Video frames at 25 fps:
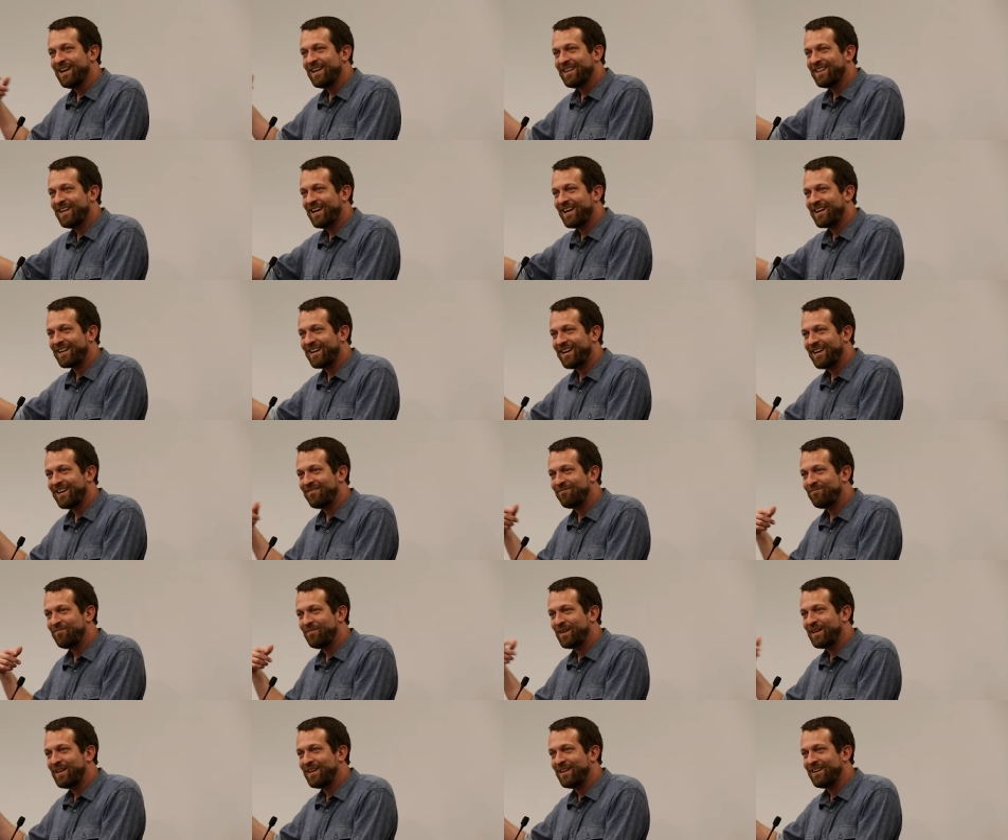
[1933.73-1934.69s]
that can
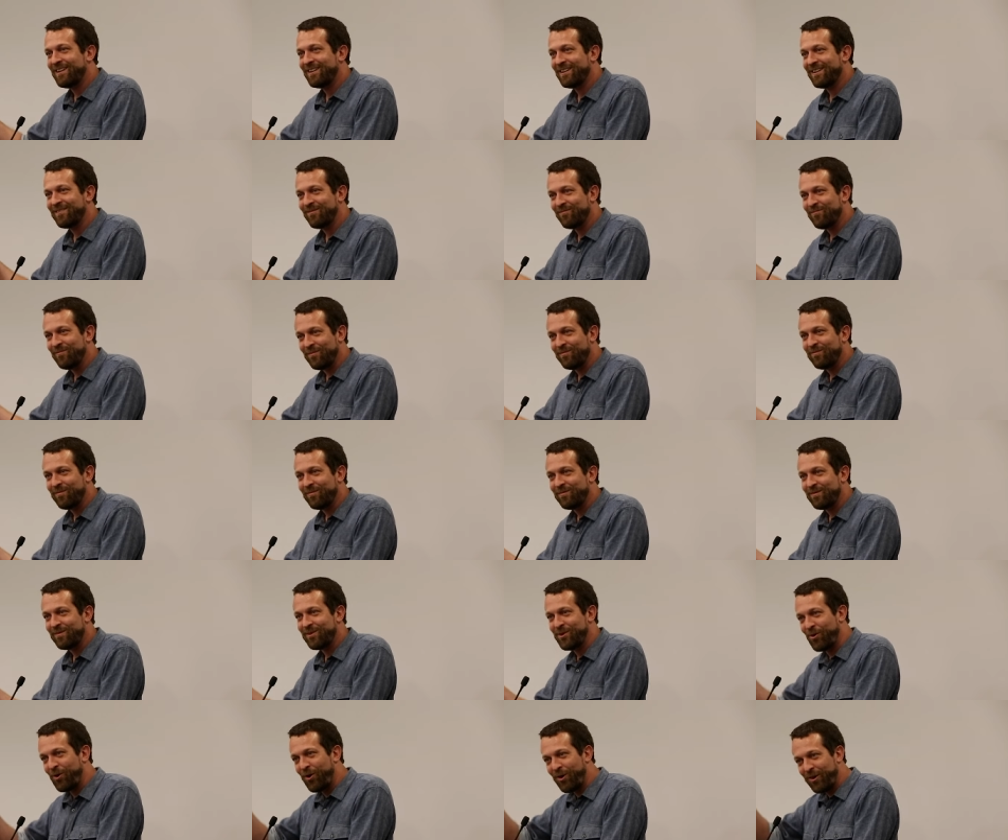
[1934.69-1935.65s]
be, you,
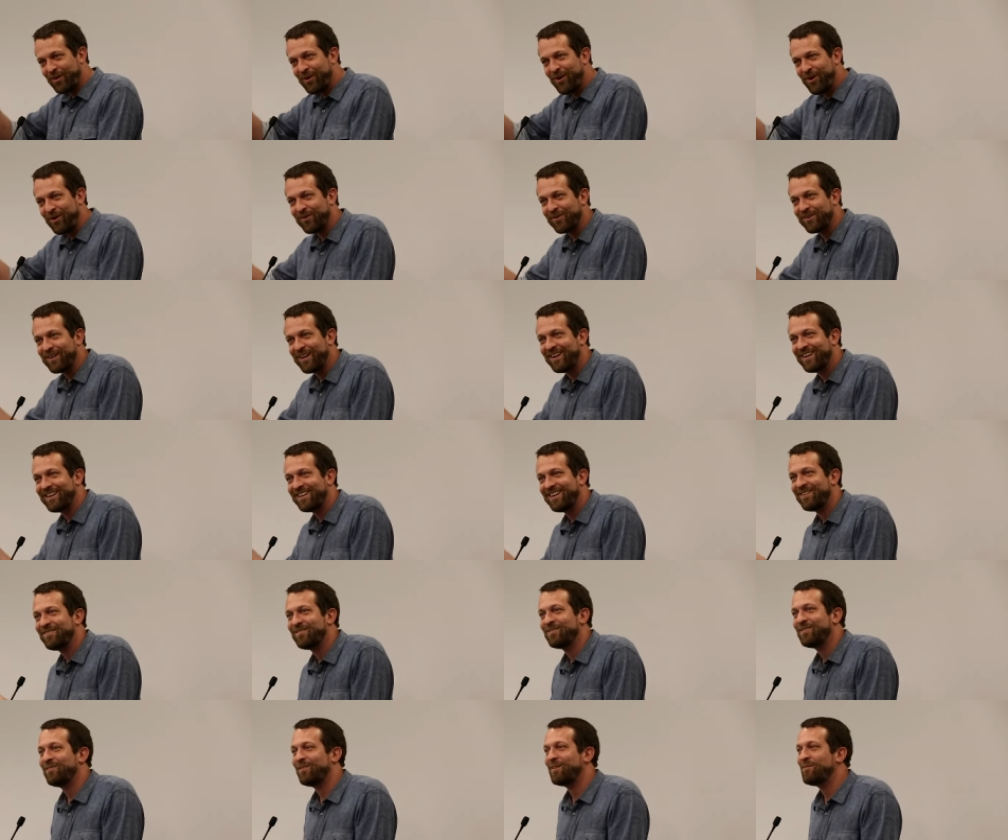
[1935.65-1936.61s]
you, all know, yeah? I
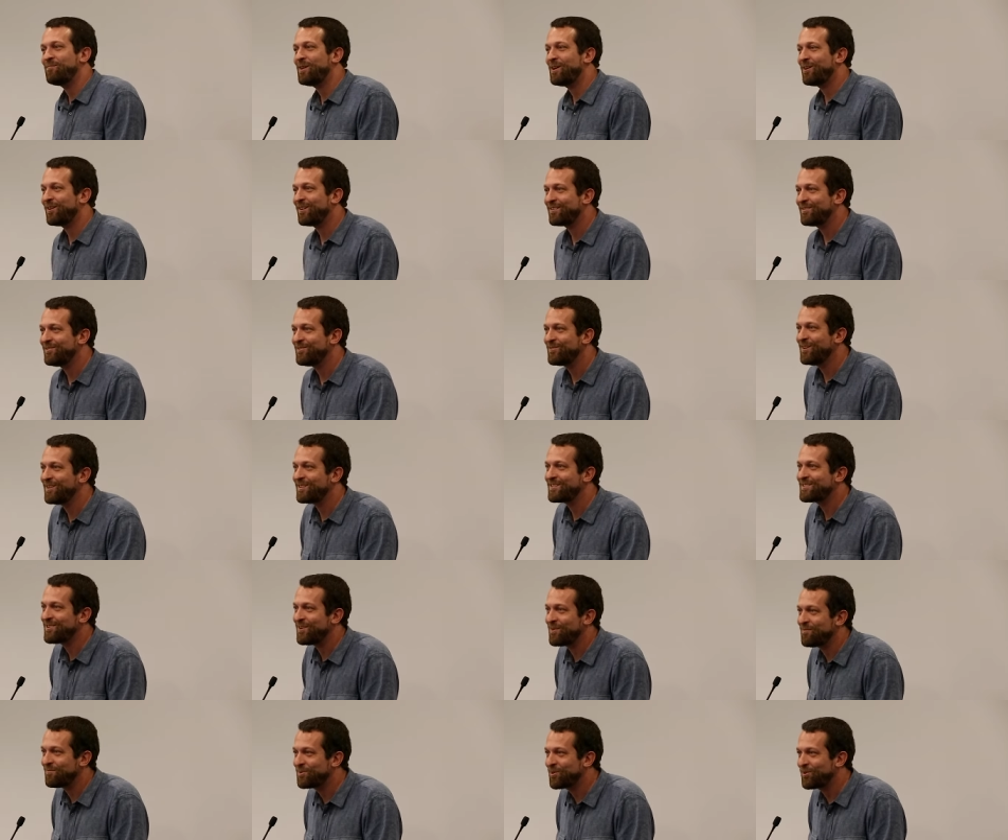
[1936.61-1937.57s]
mean, I'm here at Google,
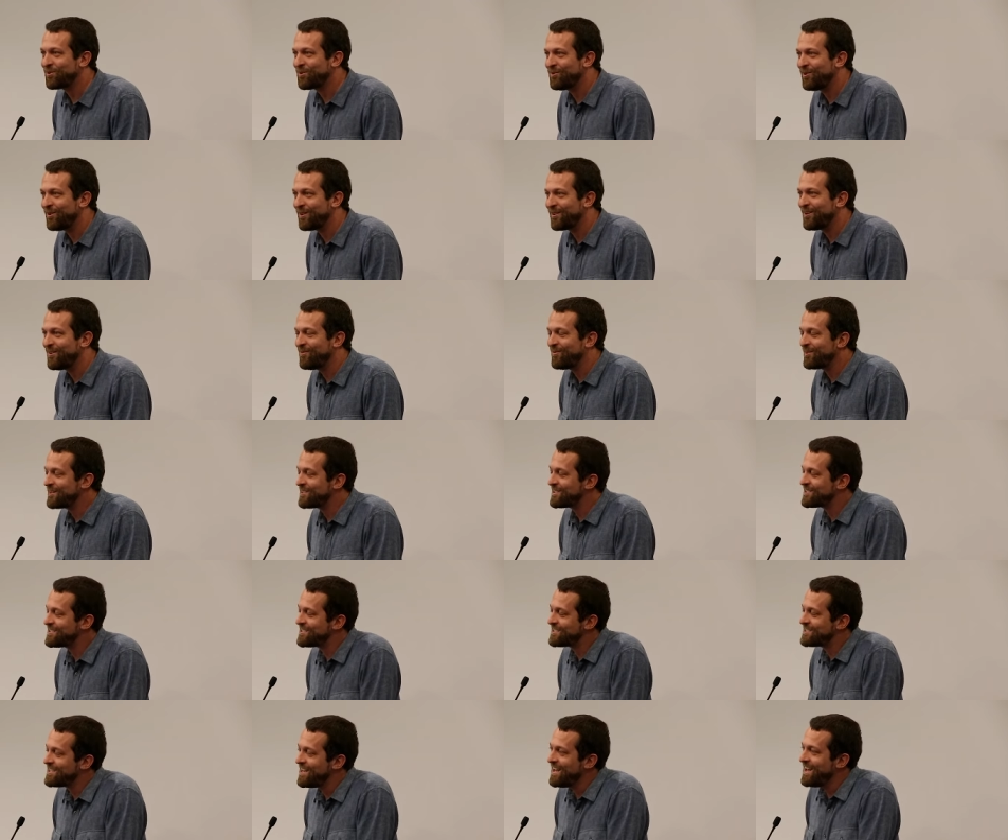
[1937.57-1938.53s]
so I'm sure you all know what this
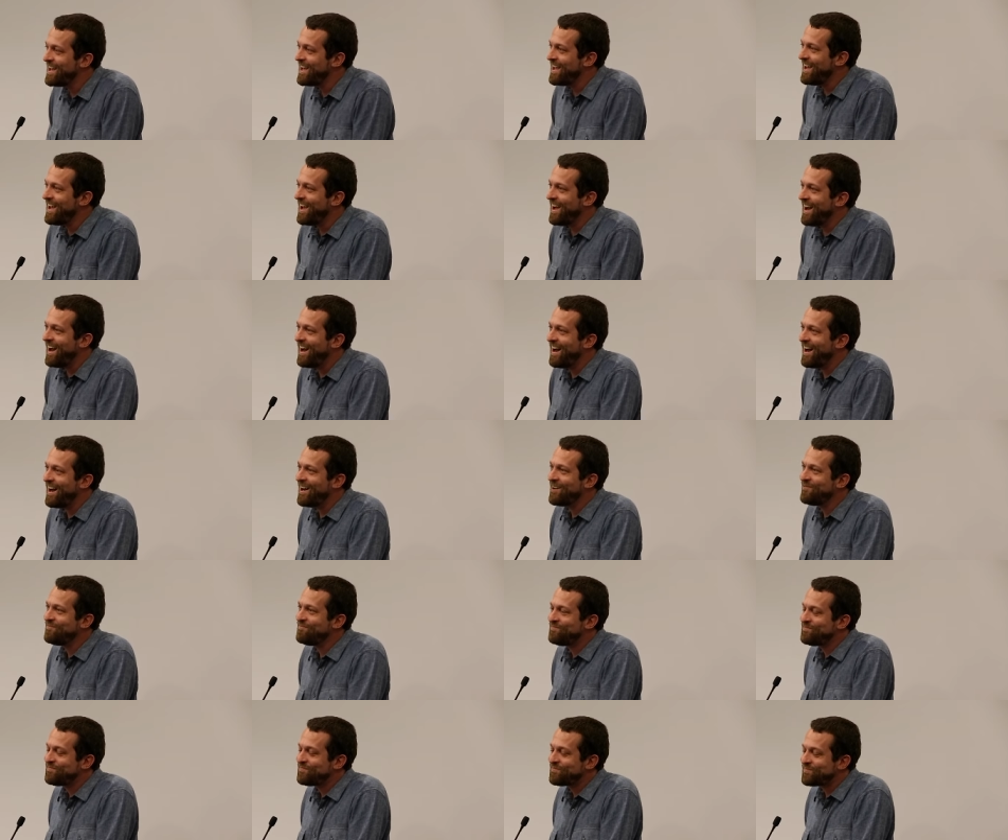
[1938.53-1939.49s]
is.
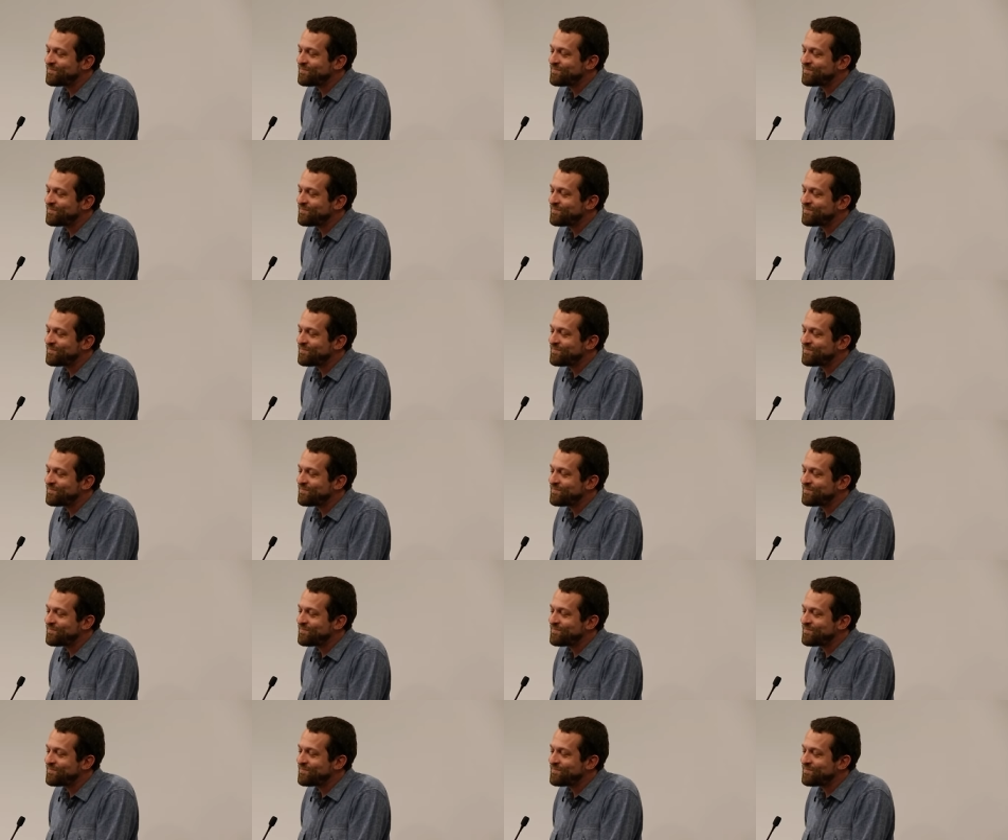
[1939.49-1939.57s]
Um,